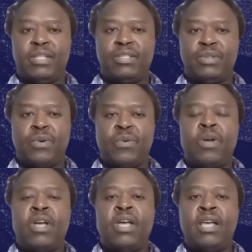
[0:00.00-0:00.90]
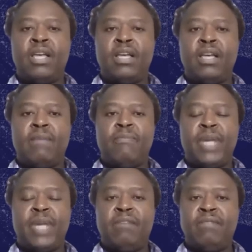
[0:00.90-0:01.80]
So
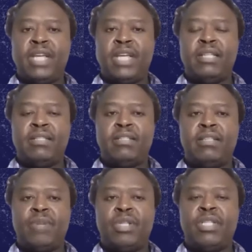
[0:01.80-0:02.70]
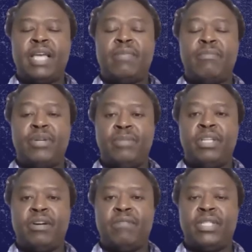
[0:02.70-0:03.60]
many of the other sensors, they monitor at the
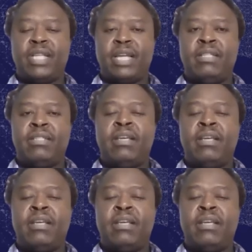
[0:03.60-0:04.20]
perimeter of the site.